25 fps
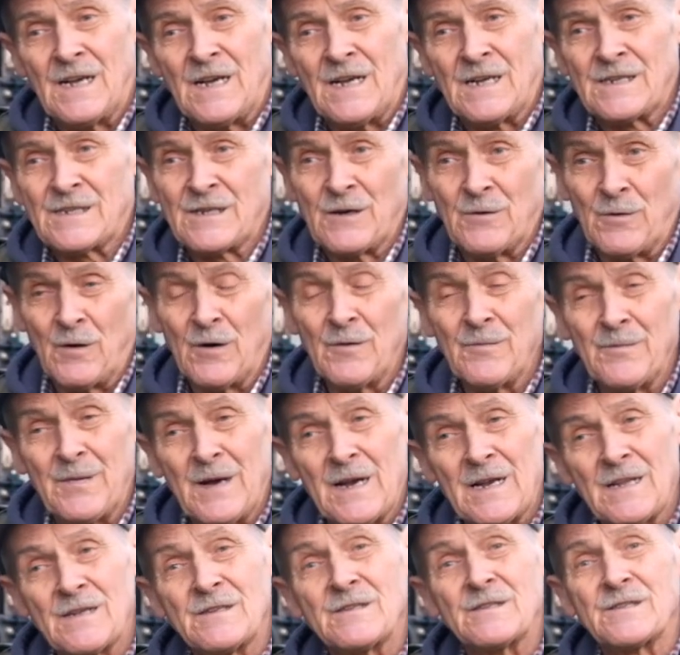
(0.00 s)
So on
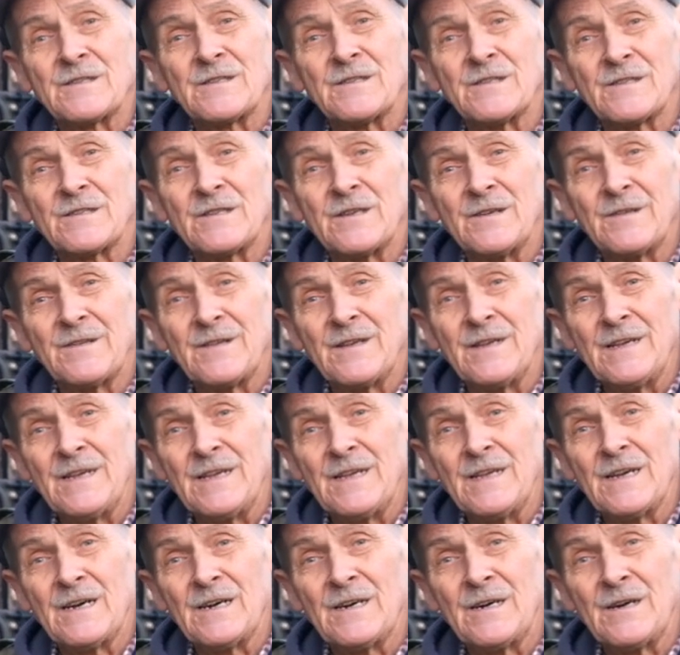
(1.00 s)
balance,
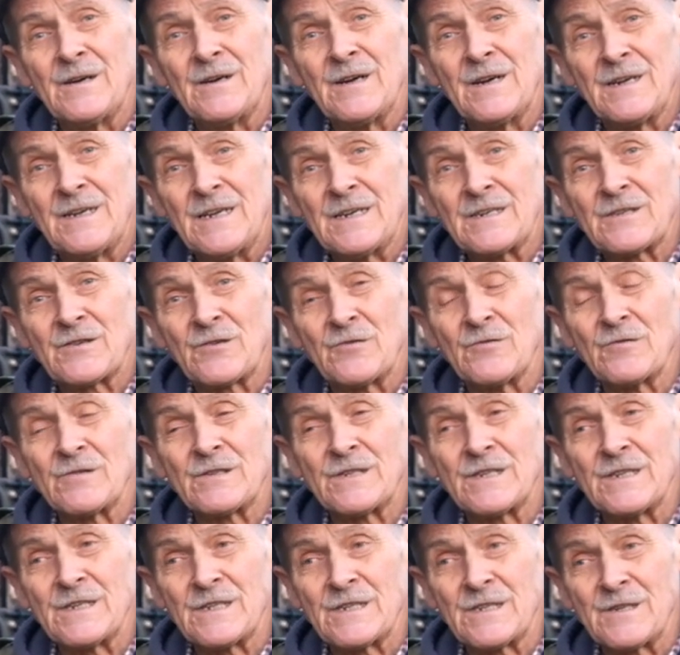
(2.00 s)
the electrical
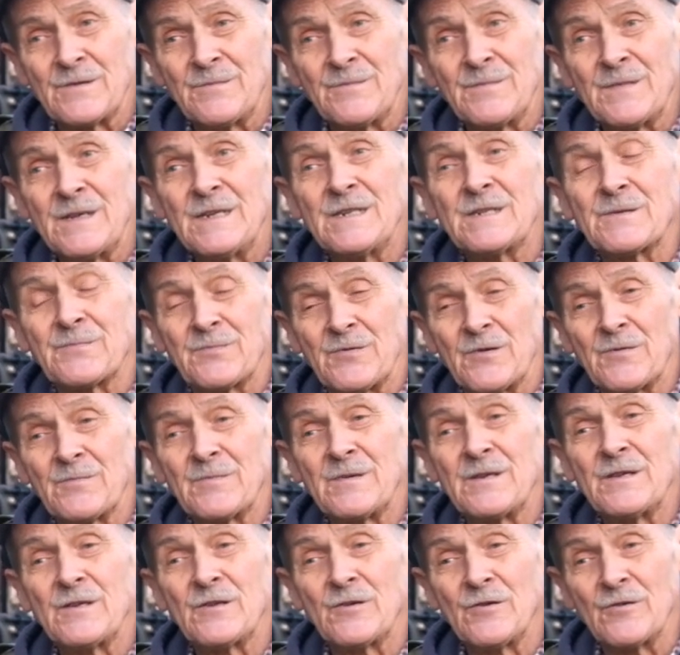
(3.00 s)
system is
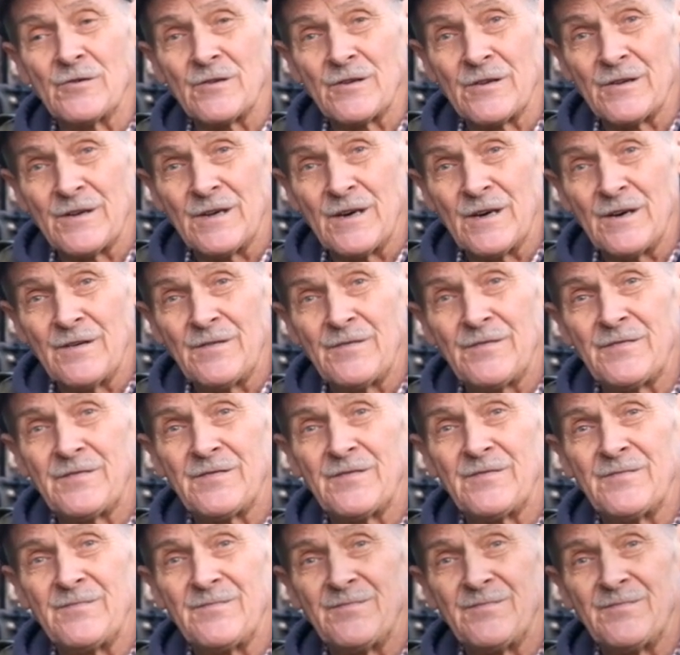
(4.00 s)
probably good enough.